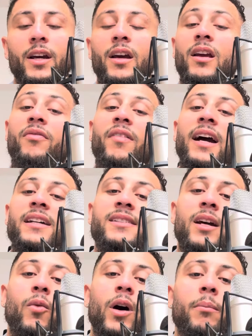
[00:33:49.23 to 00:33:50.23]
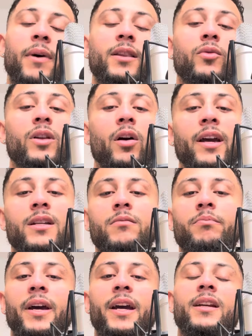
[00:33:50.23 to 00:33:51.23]
If I stay 1 month without getting
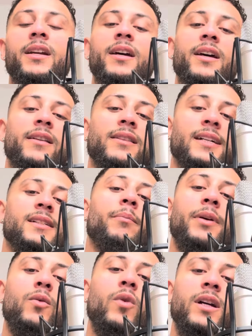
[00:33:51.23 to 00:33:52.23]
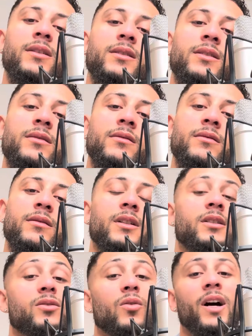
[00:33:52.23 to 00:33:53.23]
paid, that's a big waste.
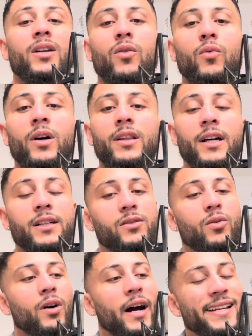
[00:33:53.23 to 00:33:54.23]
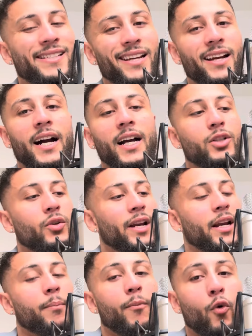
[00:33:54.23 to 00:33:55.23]
So I don't want that. So I take action and
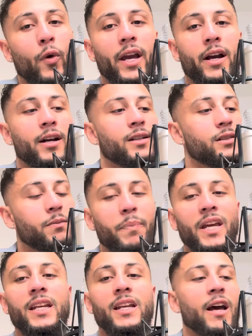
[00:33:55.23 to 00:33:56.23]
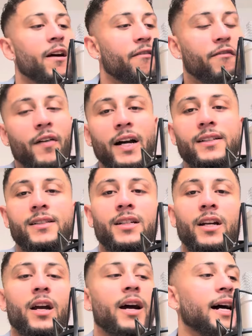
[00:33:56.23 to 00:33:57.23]
I'm quick, speed, fast.
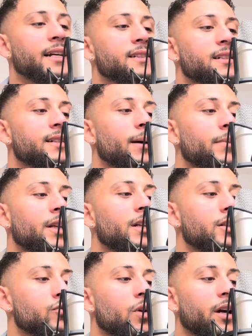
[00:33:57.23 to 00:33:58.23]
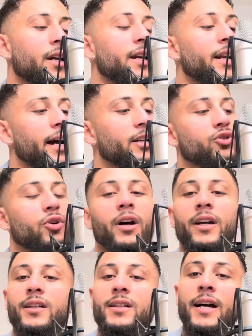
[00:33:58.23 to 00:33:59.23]
I see something is working, I try
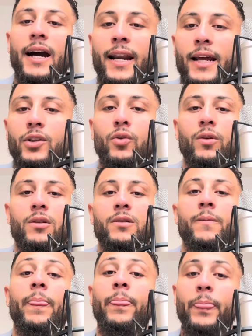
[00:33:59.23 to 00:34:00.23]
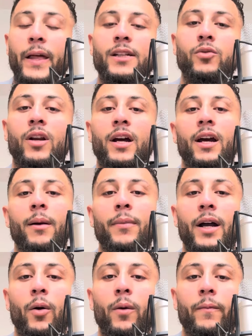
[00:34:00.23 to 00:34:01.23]
it and I do it. That's what I am now.